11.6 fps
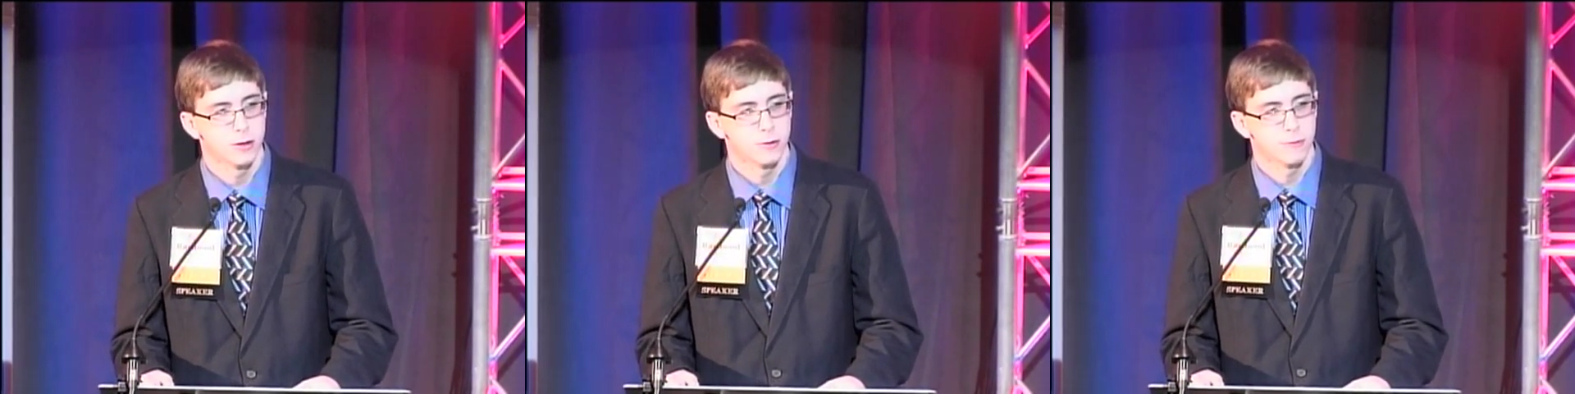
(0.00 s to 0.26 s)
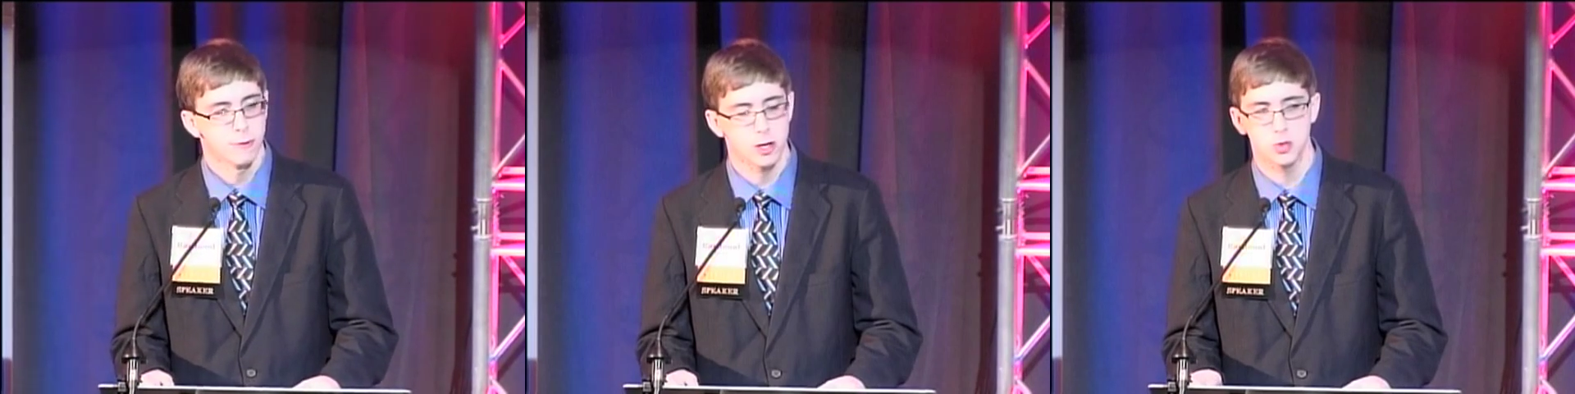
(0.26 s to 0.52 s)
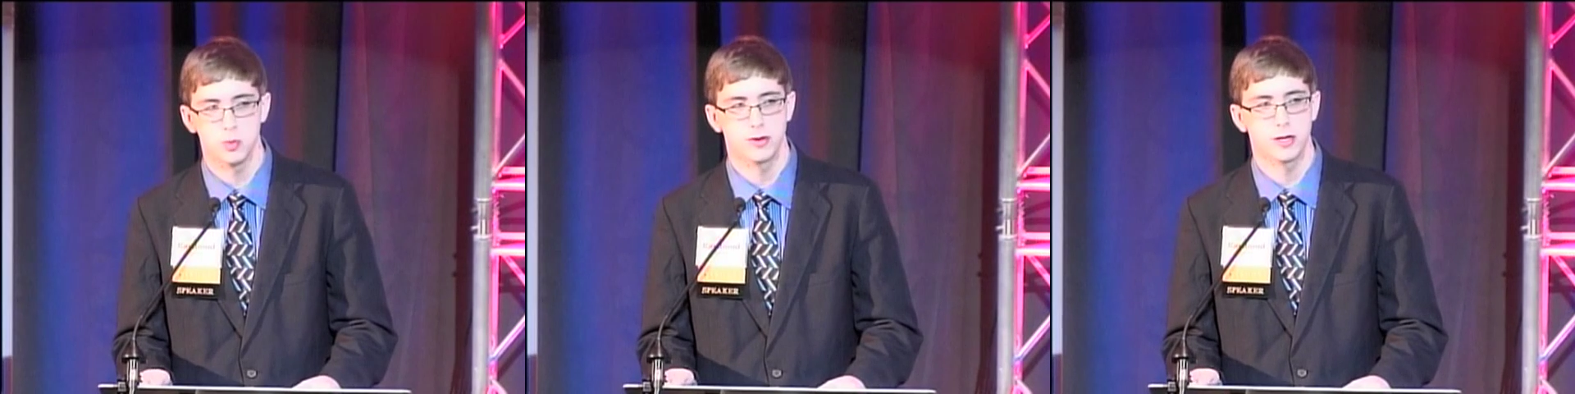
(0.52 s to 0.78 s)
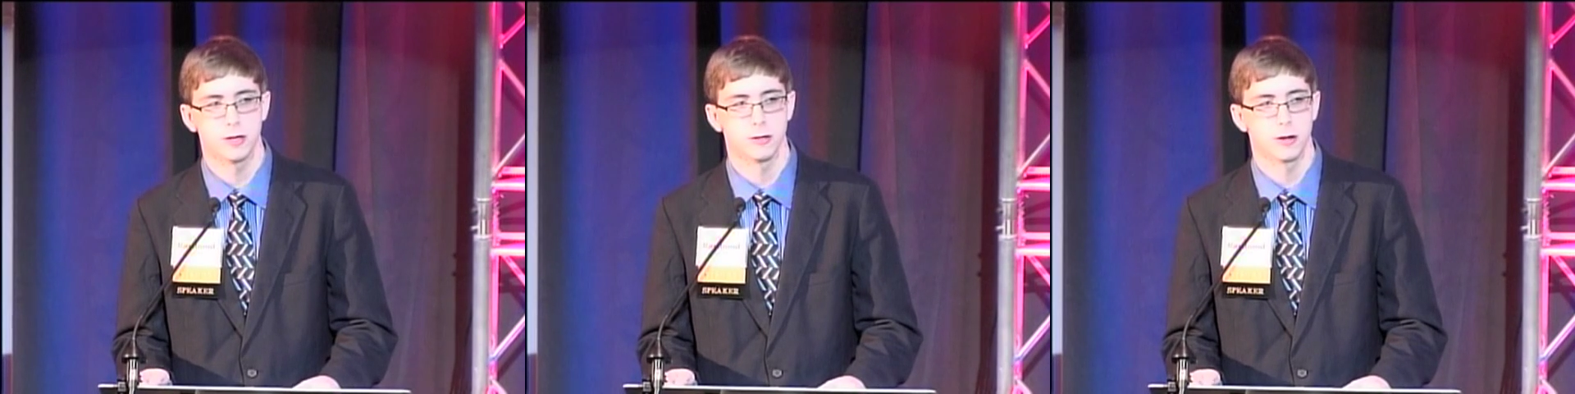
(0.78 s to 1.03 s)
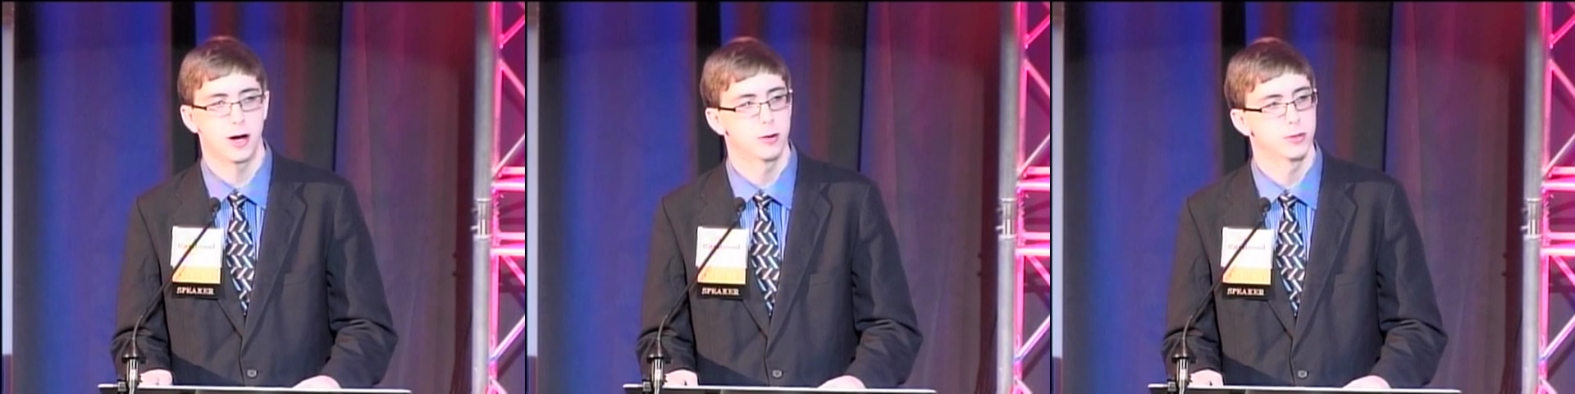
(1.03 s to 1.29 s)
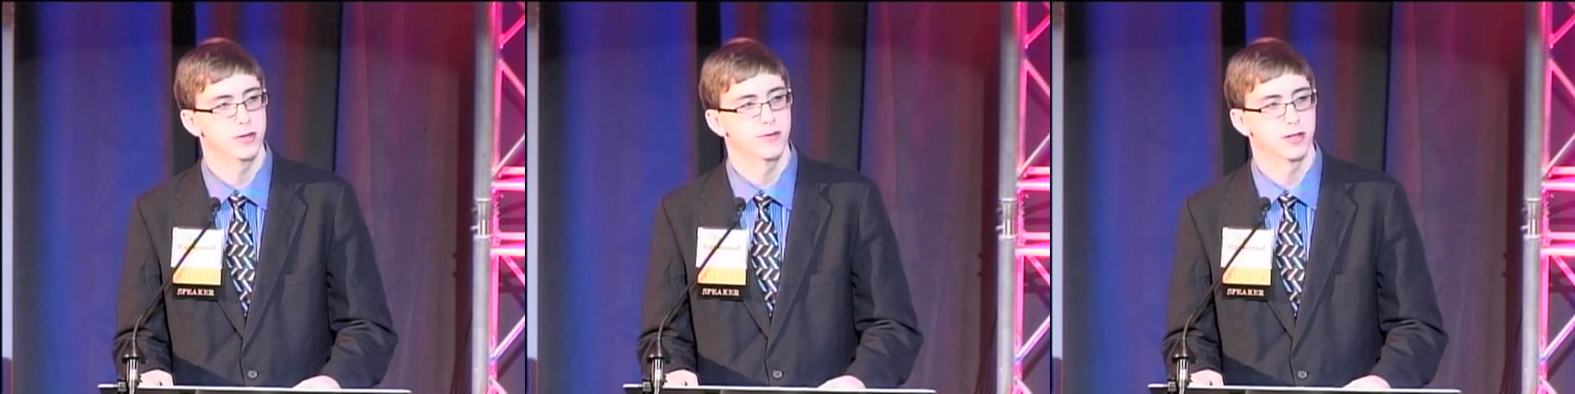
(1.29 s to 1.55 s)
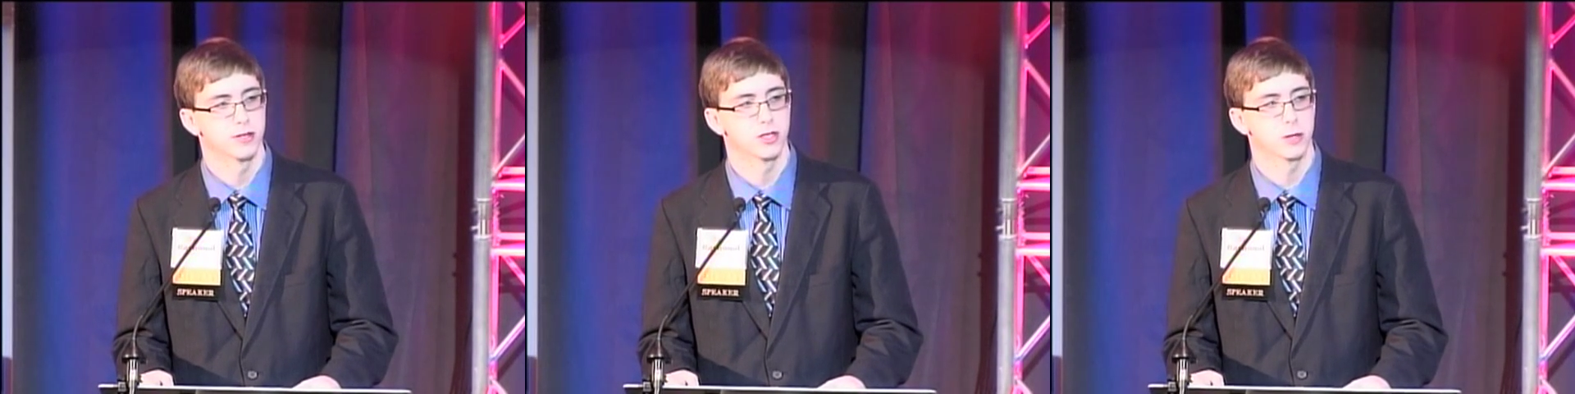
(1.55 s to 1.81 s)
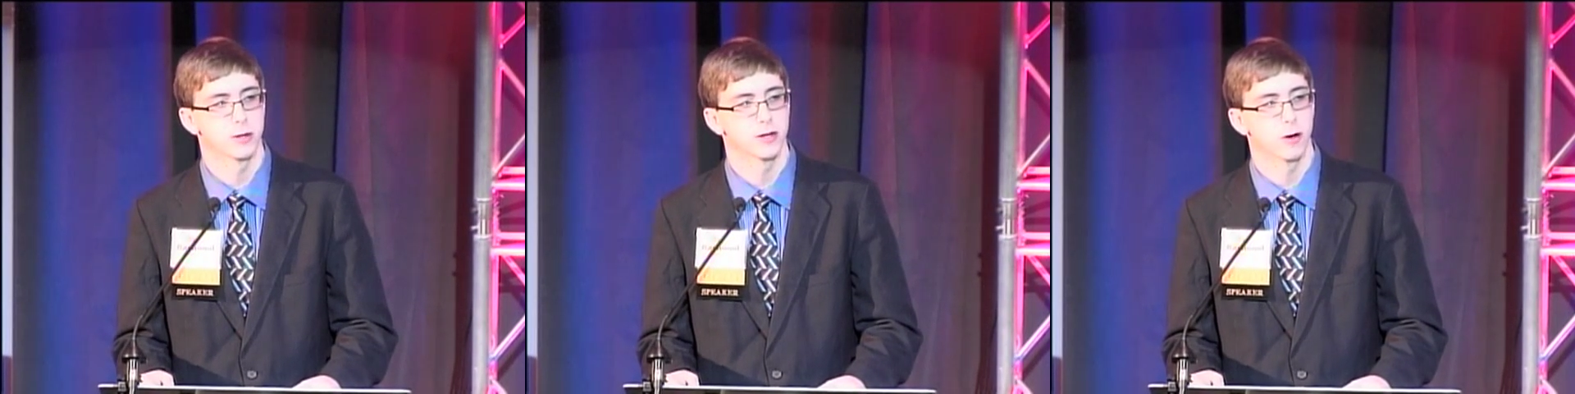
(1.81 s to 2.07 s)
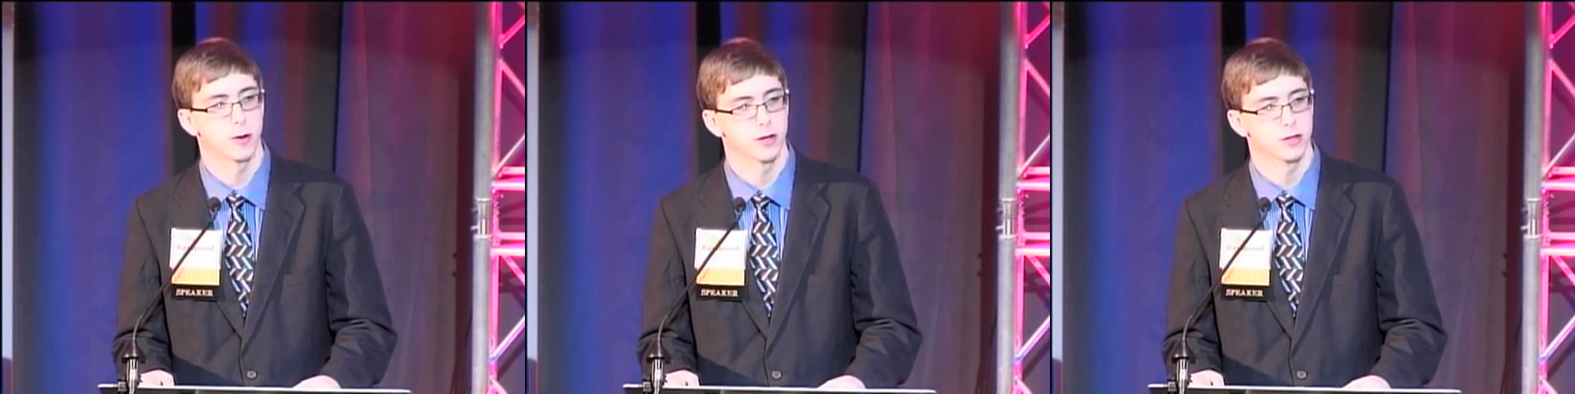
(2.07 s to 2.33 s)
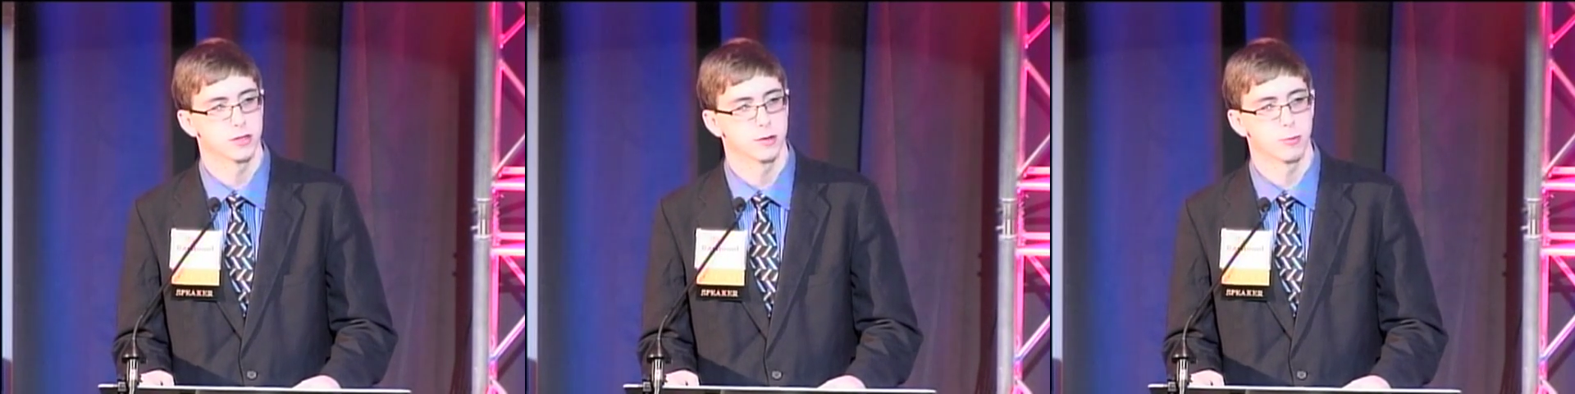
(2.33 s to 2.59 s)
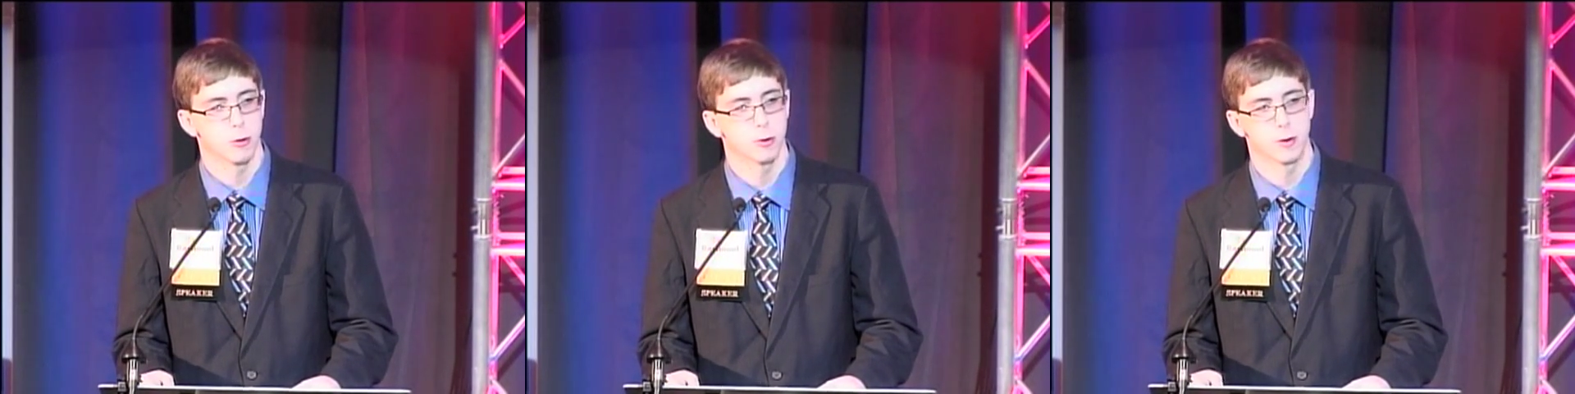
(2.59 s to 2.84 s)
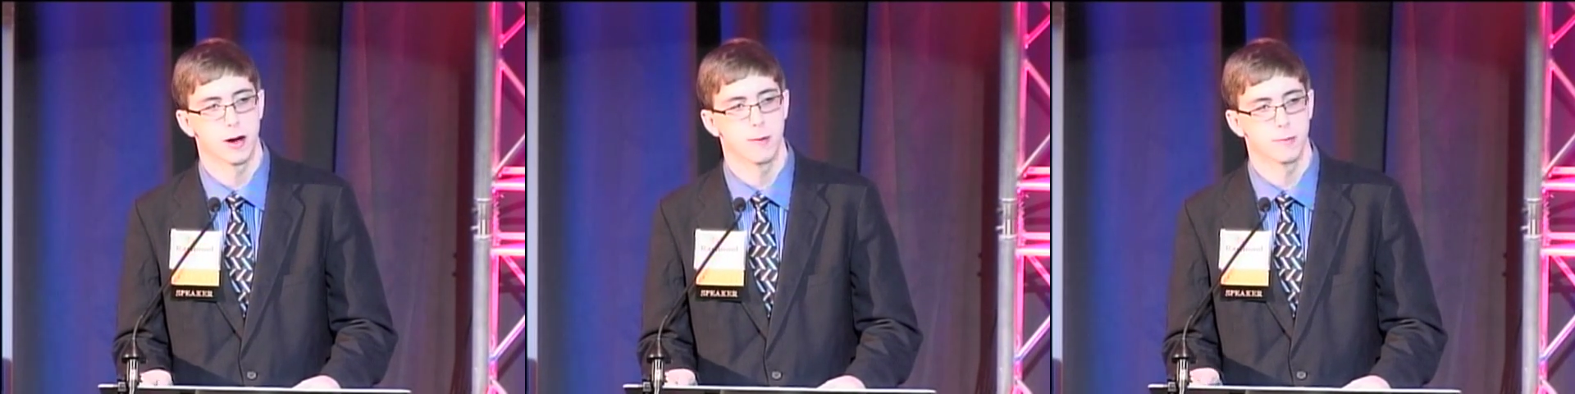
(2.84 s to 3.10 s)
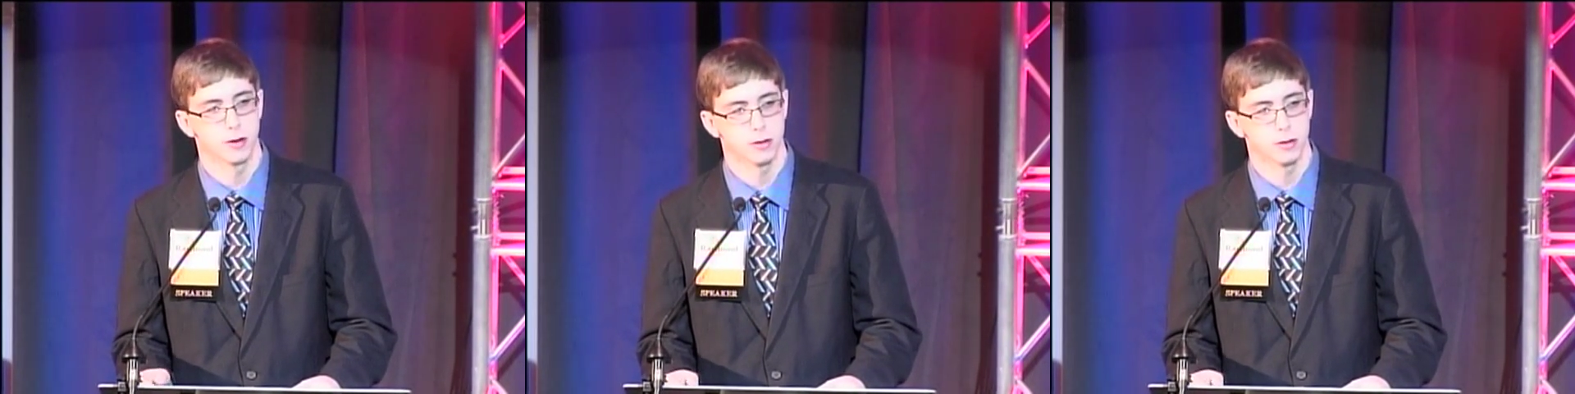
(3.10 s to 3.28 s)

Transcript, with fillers: Freshman year, I was even considering going into programming.